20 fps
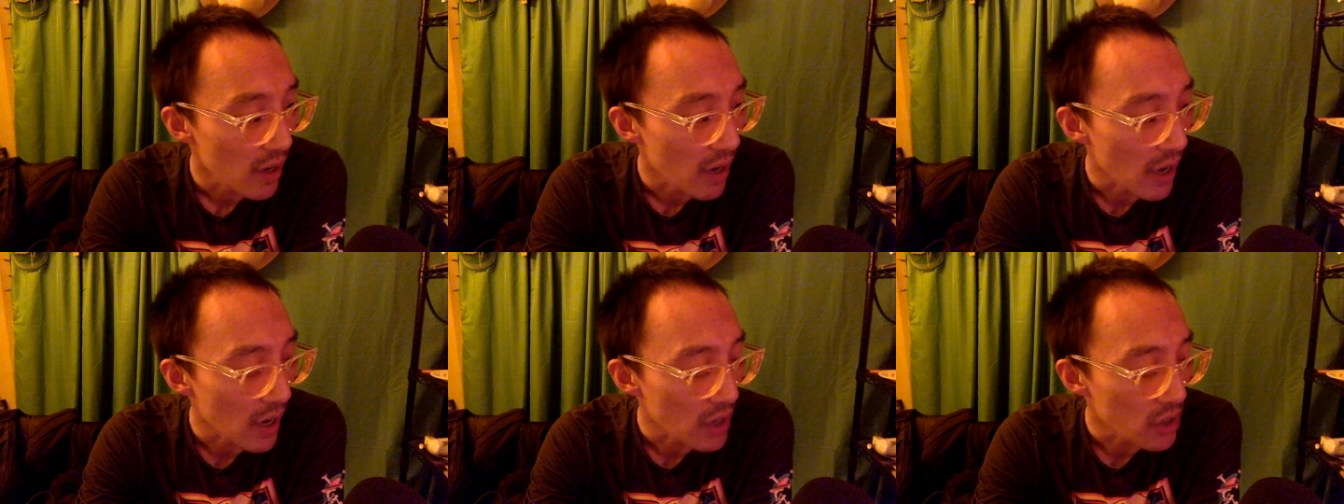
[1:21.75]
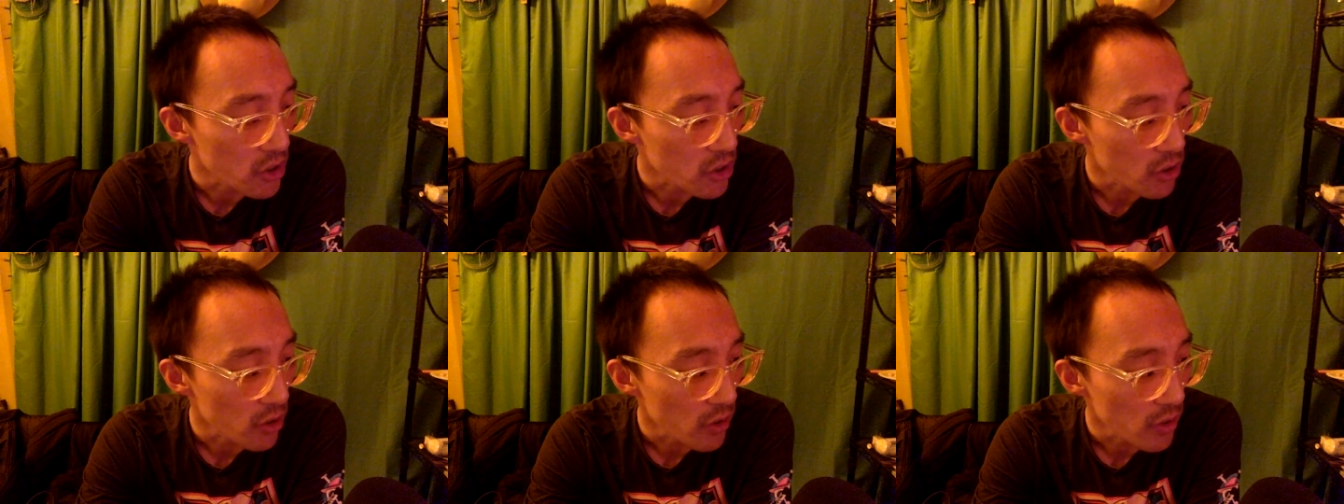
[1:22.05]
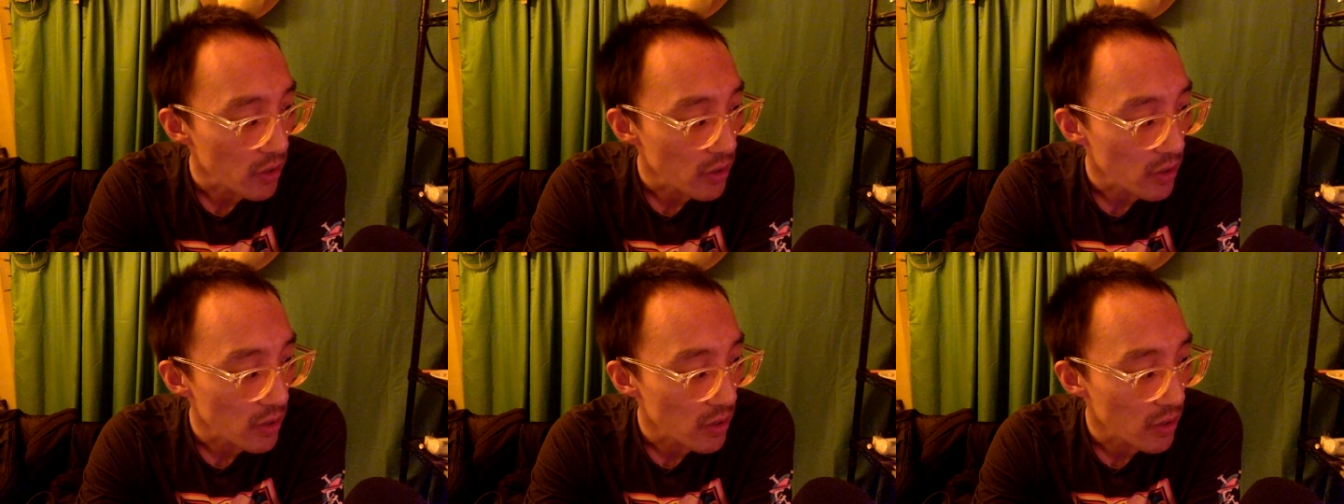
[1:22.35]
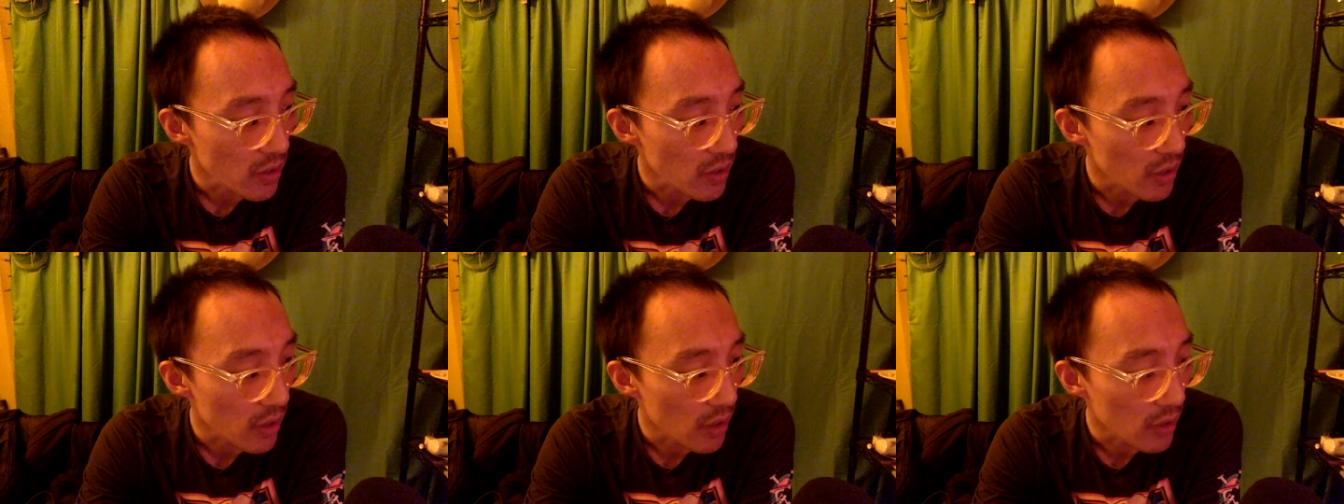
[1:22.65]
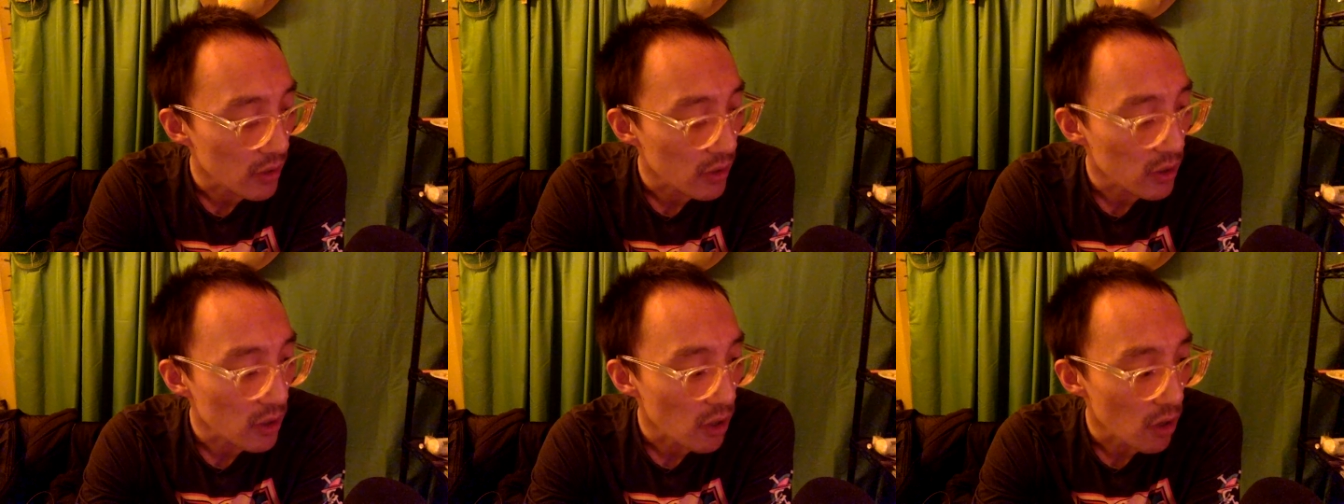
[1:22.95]
I started
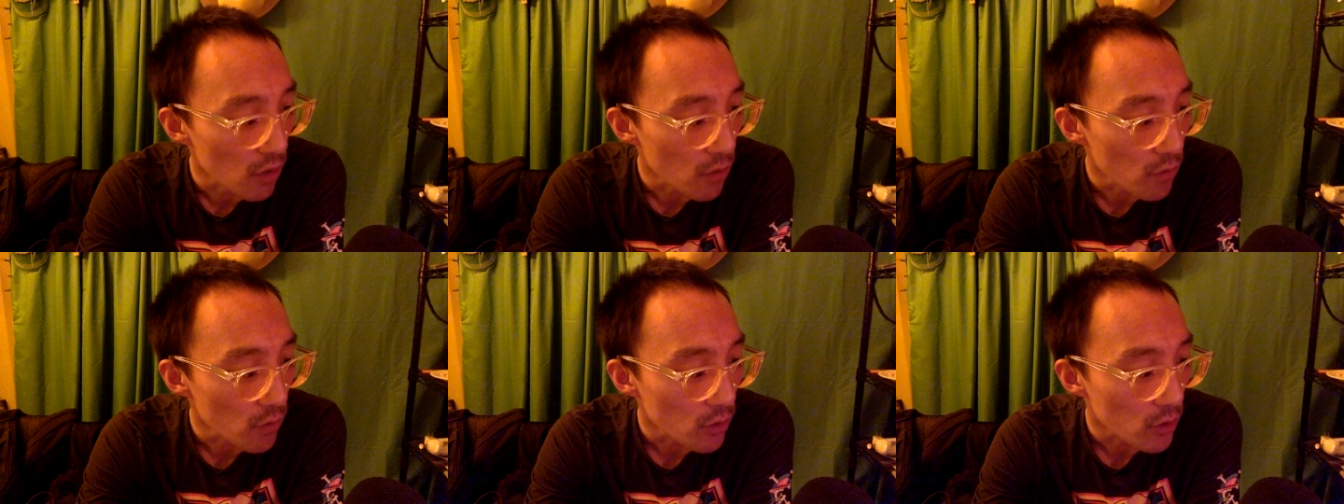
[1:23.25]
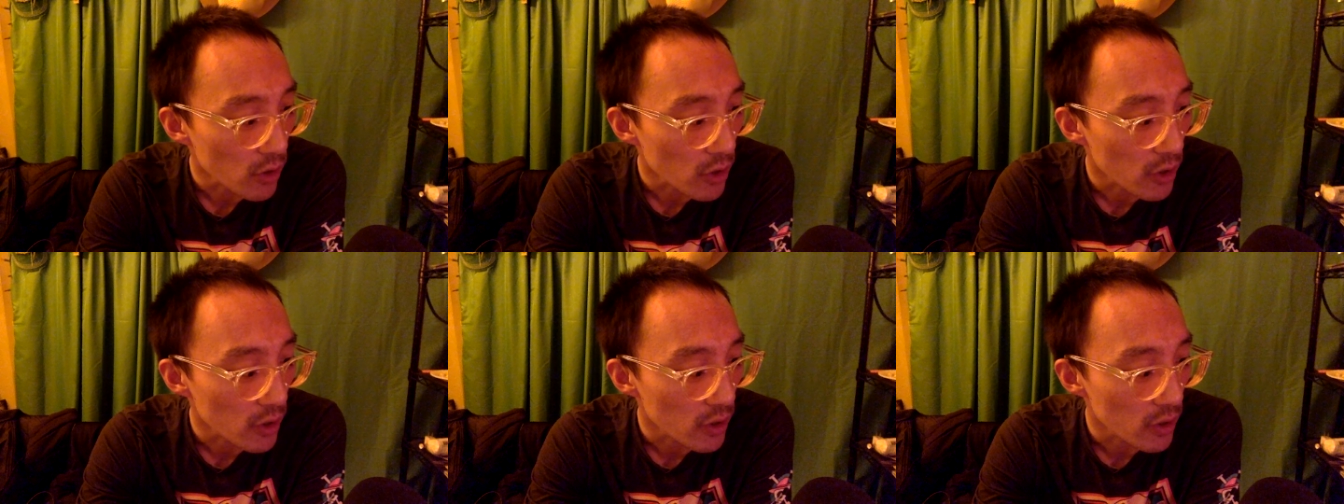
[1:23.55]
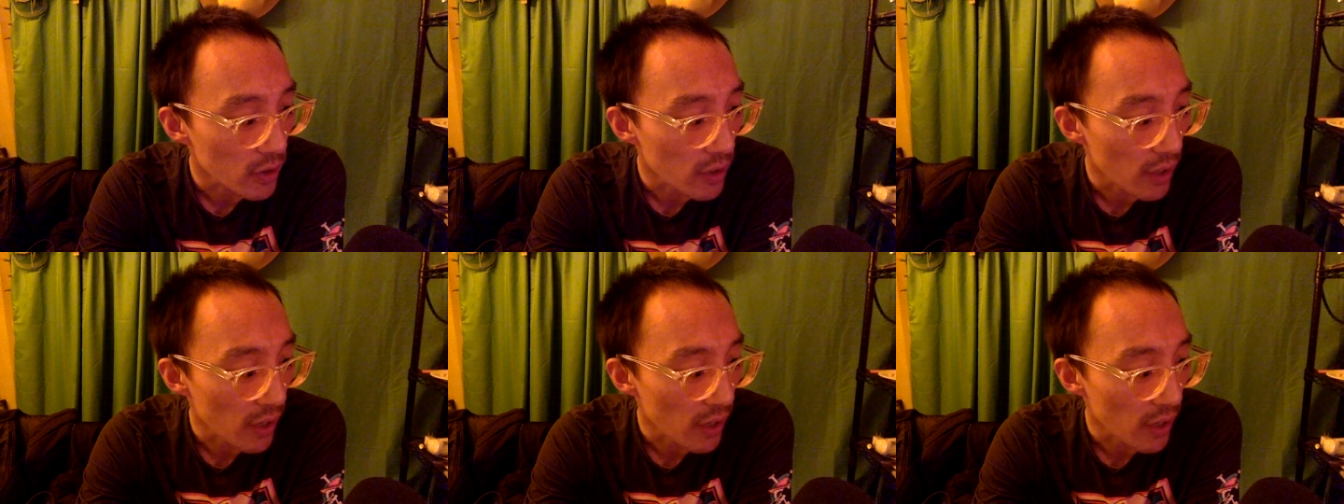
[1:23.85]
uncovering